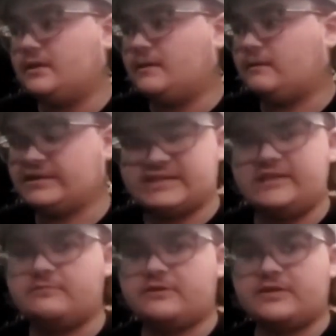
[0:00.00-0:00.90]
Whereas
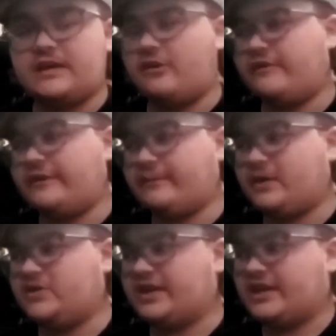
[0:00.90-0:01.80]
these ones, I don't have that
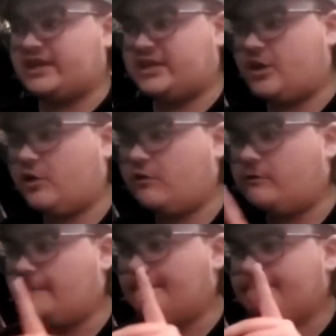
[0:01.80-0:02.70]
much, so I can actually go